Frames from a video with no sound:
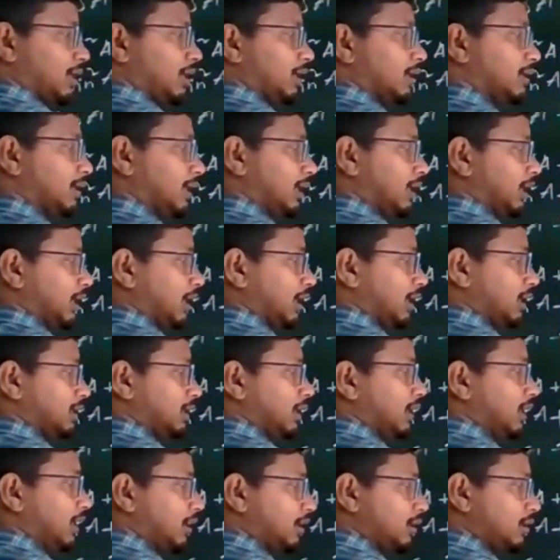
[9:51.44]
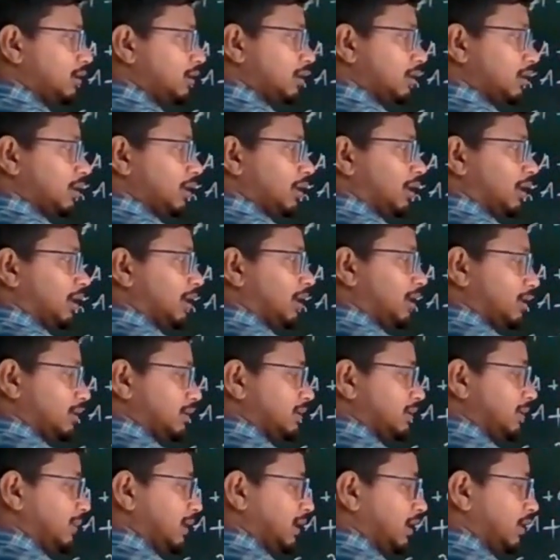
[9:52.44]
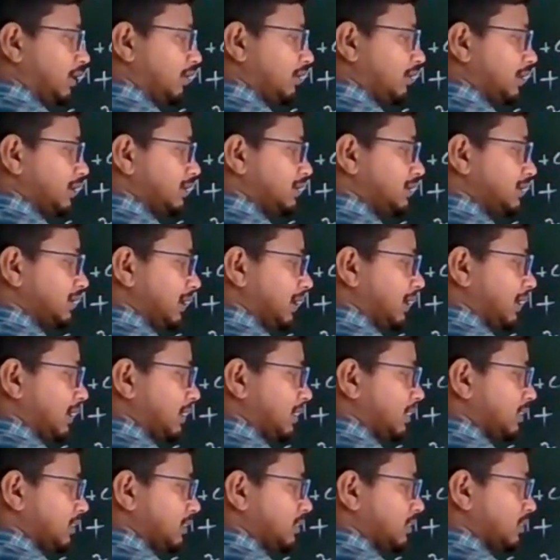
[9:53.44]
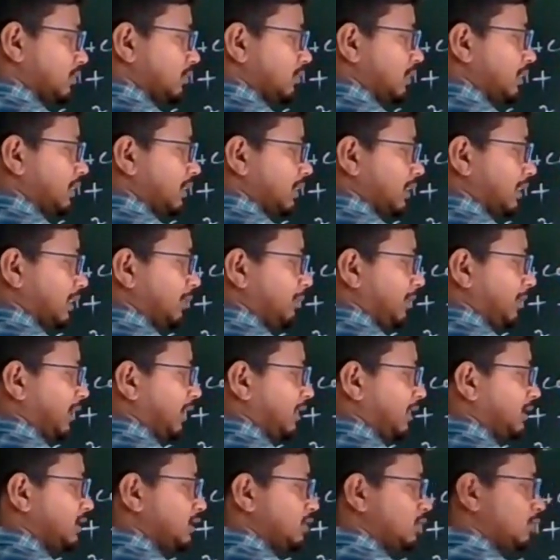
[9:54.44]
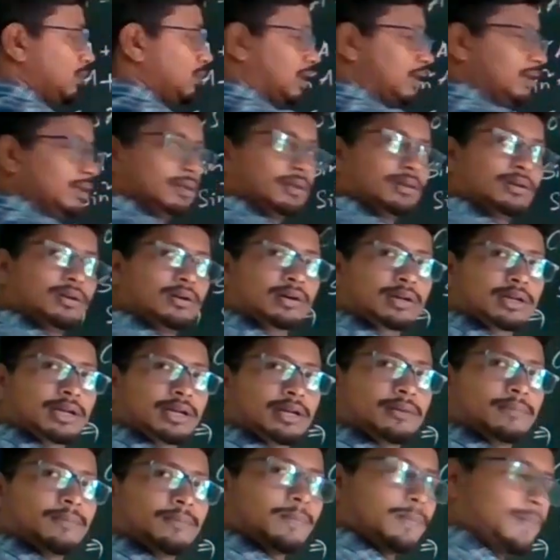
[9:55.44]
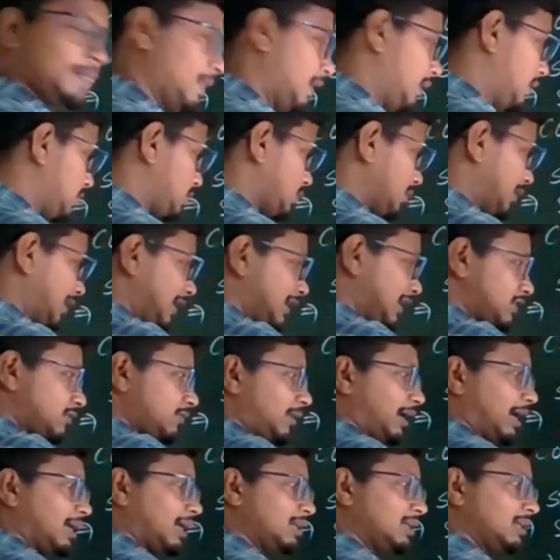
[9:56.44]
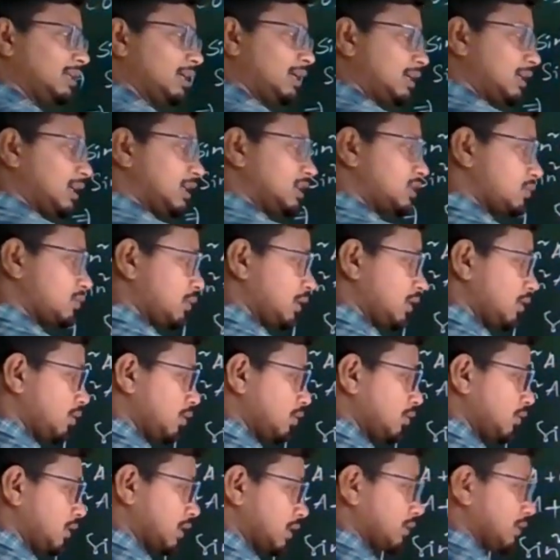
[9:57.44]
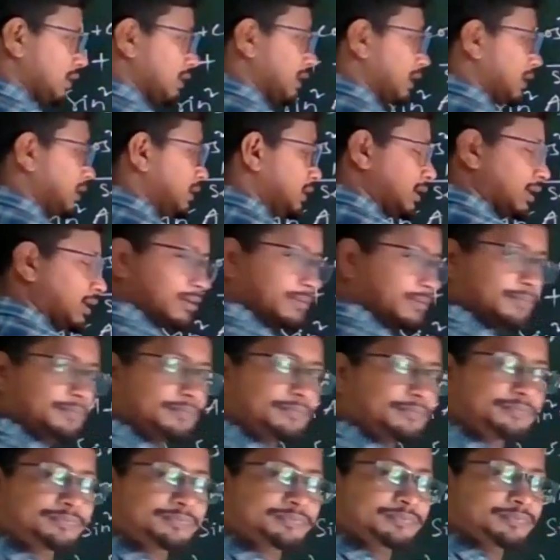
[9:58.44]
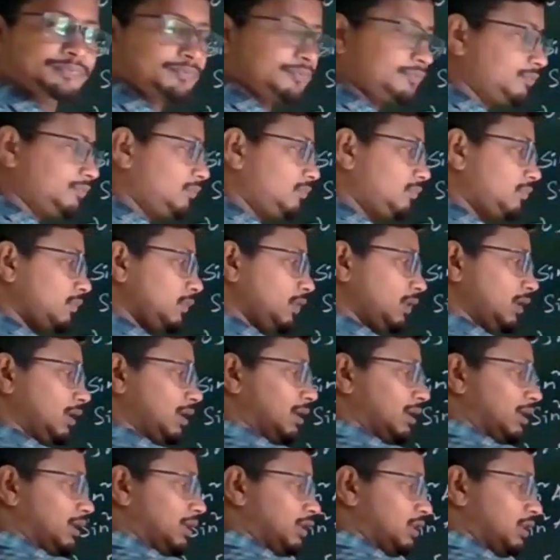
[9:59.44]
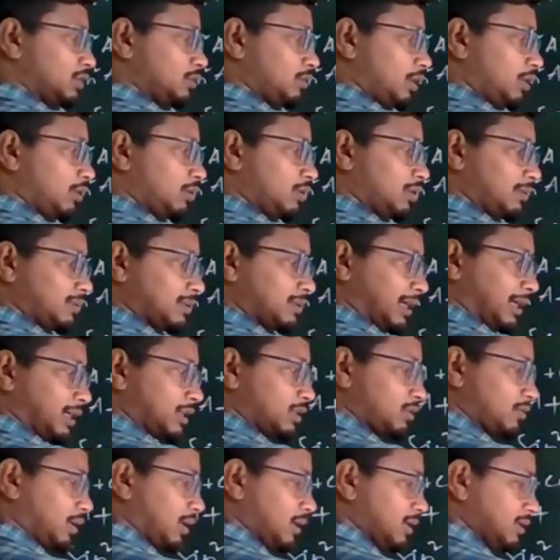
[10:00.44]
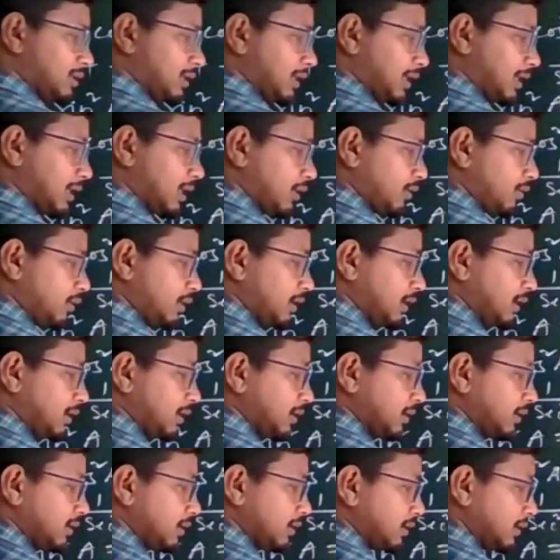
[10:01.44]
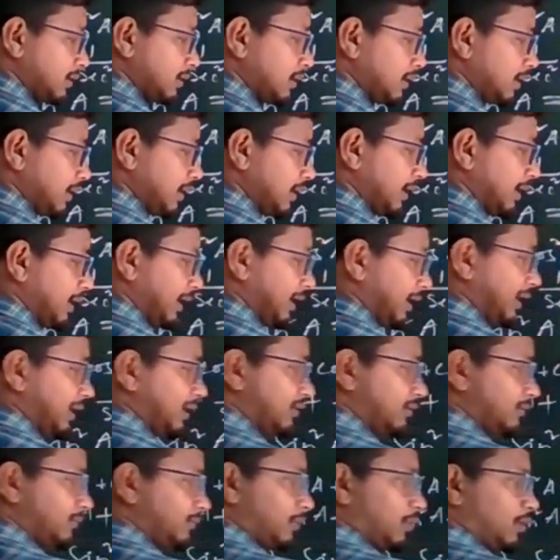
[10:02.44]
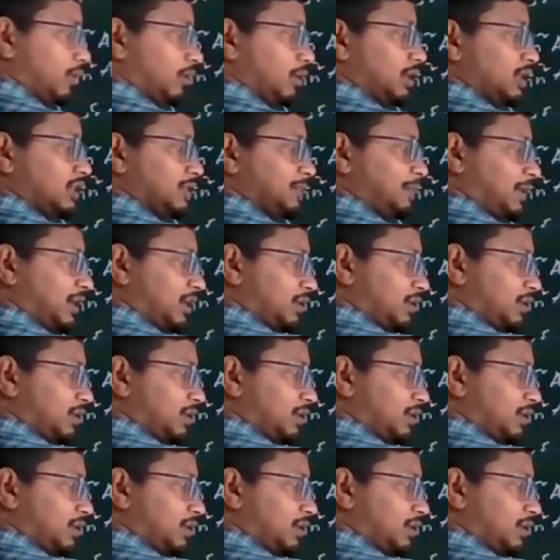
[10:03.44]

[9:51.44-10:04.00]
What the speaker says: a then again here similar only sec square a minus 1 okay So let's find here the square root. What we'll get here? Square root of sec square is sec a only. And for this